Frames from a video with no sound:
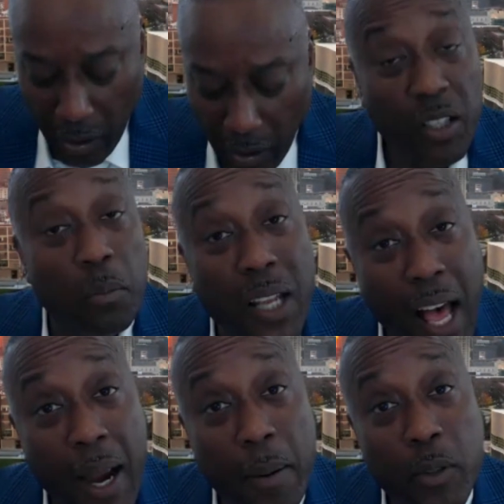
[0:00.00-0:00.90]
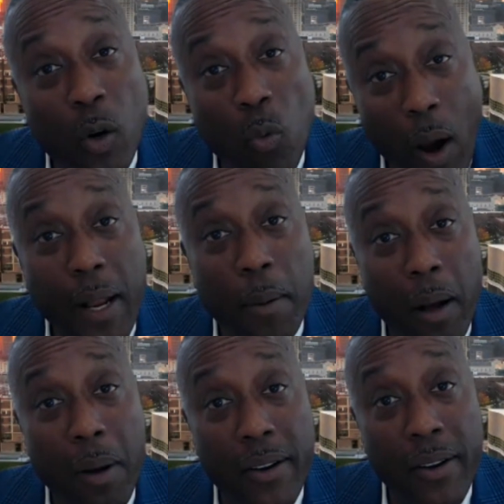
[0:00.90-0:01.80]
some time to write about
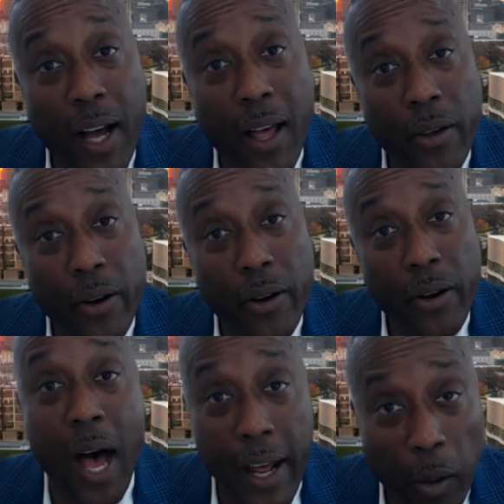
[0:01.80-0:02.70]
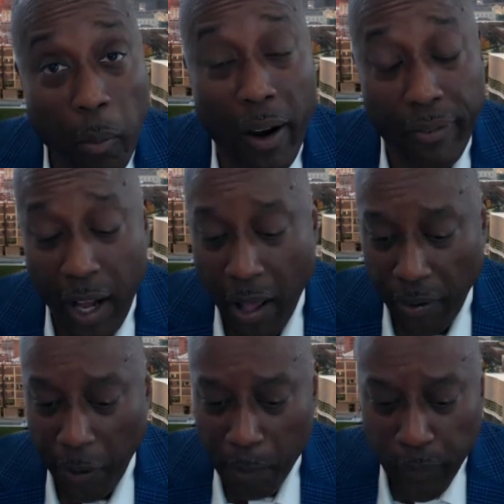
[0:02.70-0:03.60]
my father and honor my
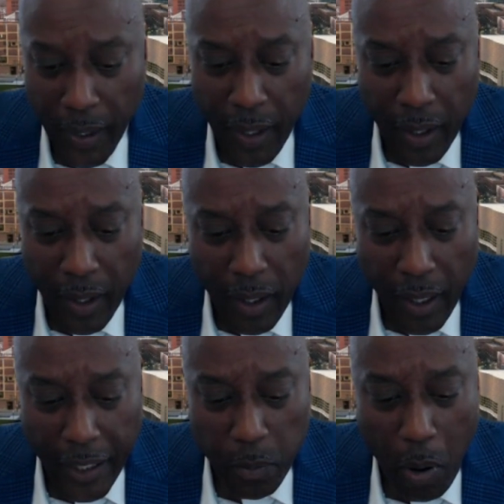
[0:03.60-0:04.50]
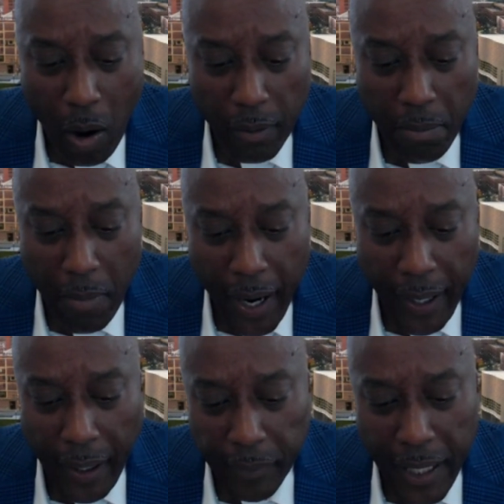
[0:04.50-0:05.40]
father as part of
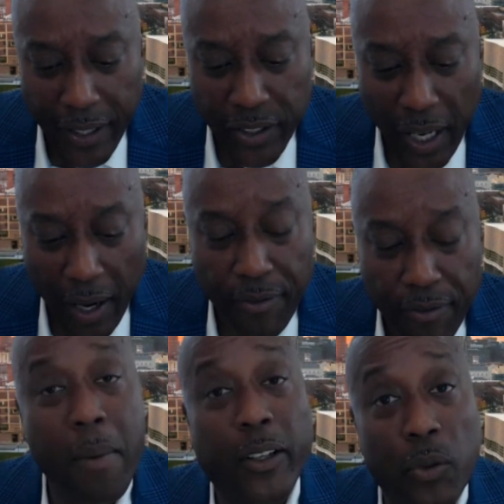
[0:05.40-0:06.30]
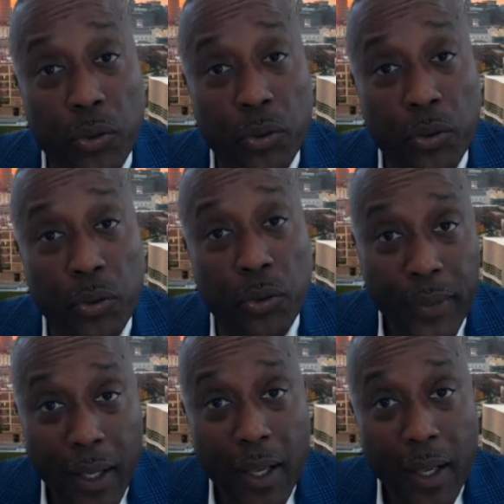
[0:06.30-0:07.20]
my essay for medical school.
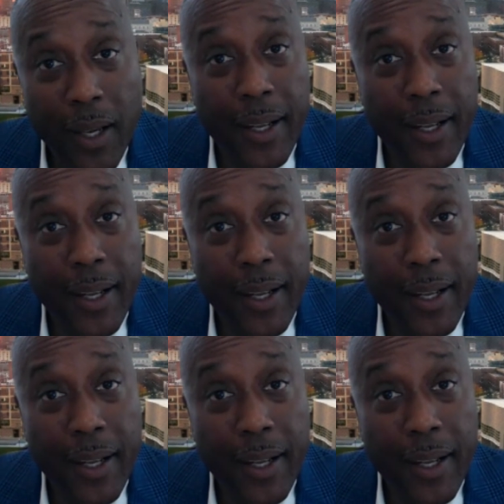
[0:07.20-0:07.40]
And